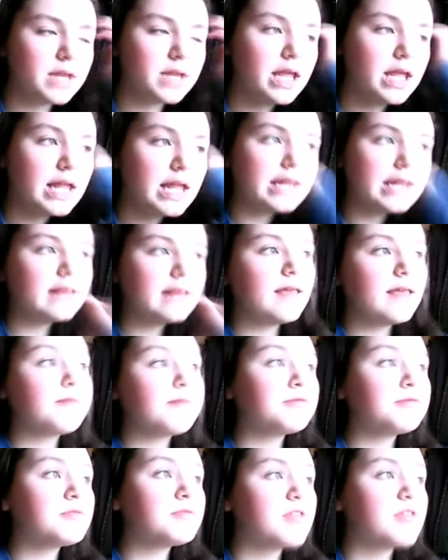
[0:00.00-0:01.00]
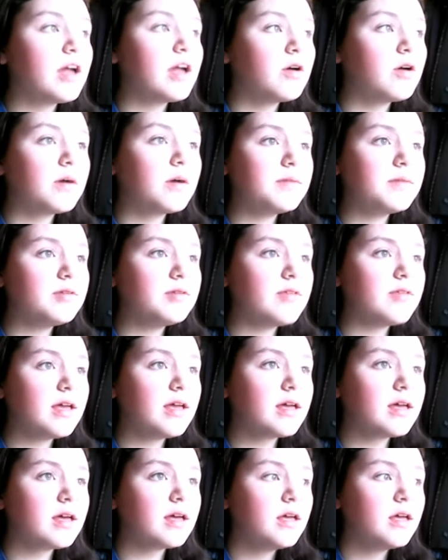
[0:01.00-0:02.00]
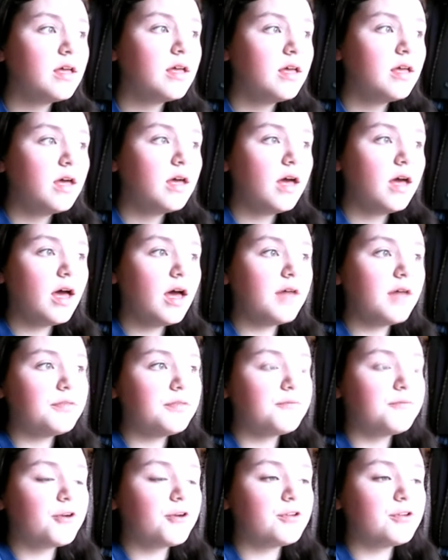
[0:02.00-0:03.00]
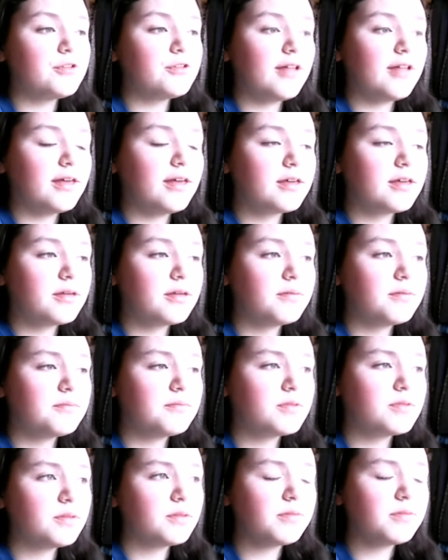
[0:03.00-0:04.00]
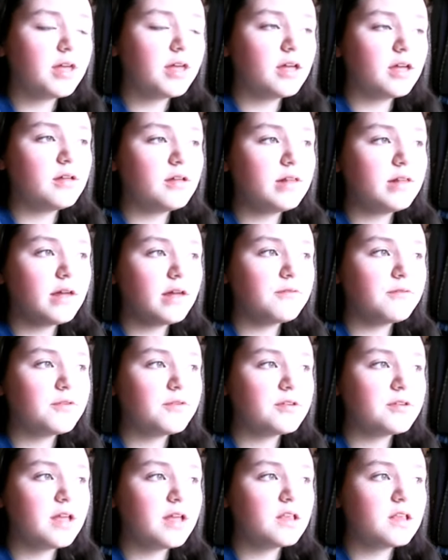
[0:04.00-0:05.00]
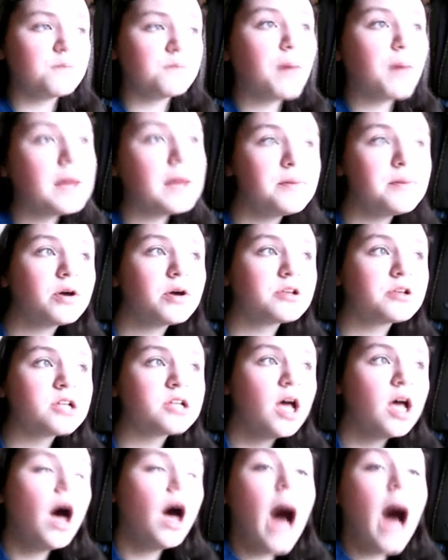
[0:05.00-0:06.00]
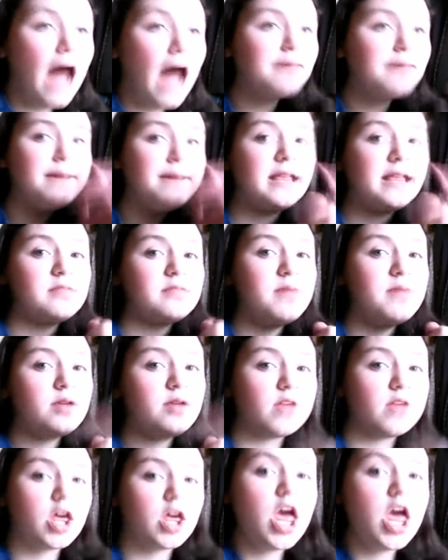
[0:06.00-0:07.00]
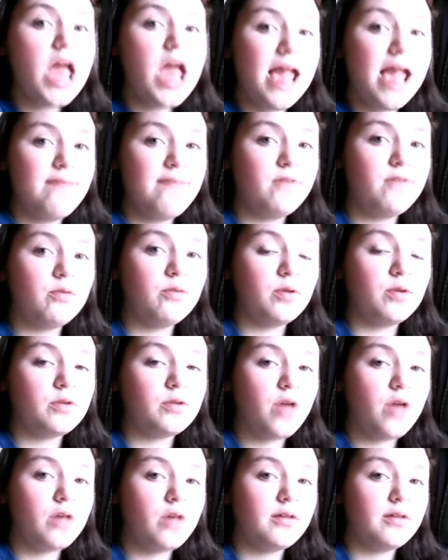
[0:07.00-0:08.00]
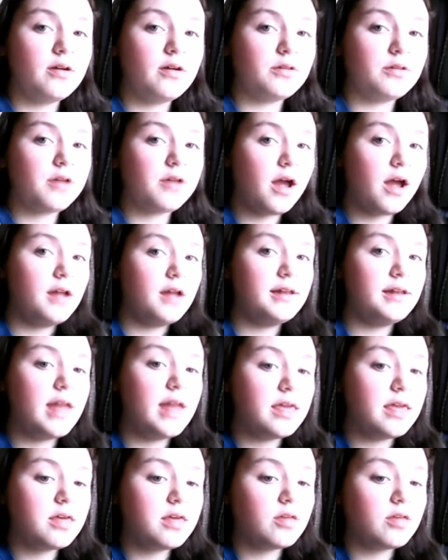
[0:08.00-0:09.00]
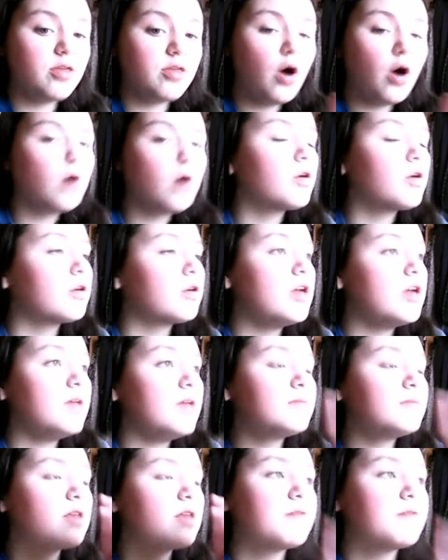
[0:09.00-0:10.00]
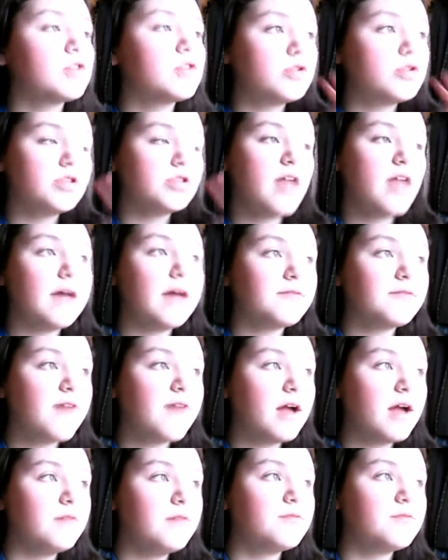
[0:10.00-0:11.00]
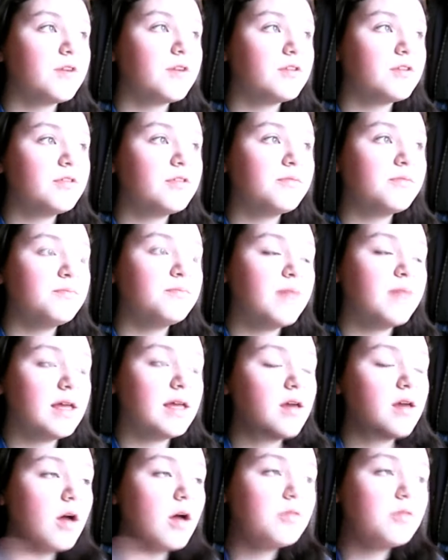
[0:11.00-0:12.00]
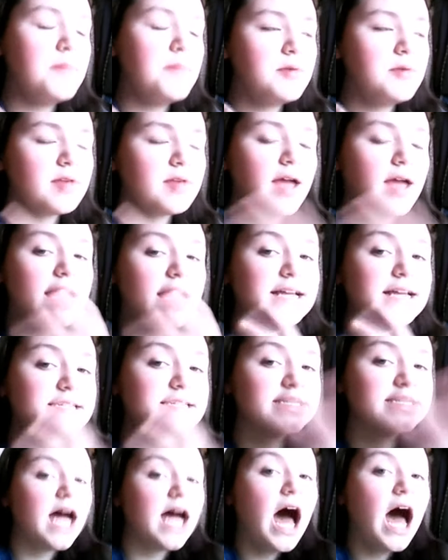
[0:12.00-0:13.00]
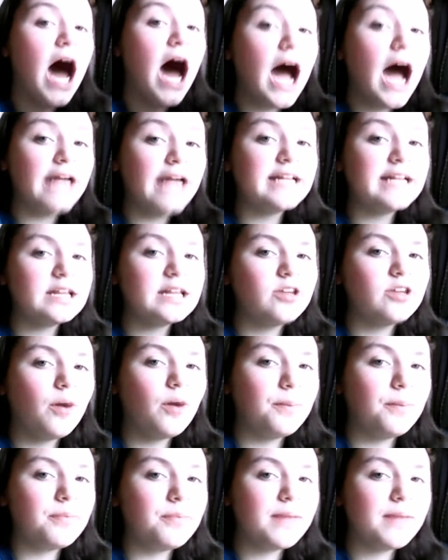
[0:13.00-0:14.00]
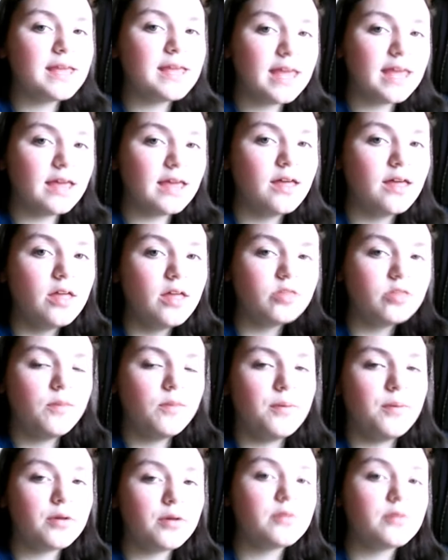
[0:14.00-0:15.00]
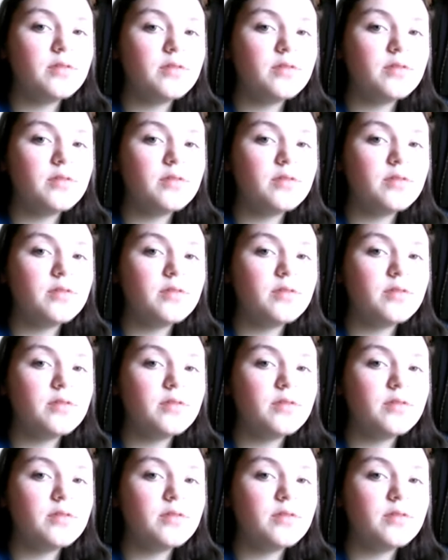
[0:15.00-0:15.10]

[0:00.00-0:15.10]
let's say if it was nightcore music, at versus like something uh, like versus like spy books i'd pick music if it was on the other hand like the hunger games divergent and frank versus like music i hated i'd end up picking the books it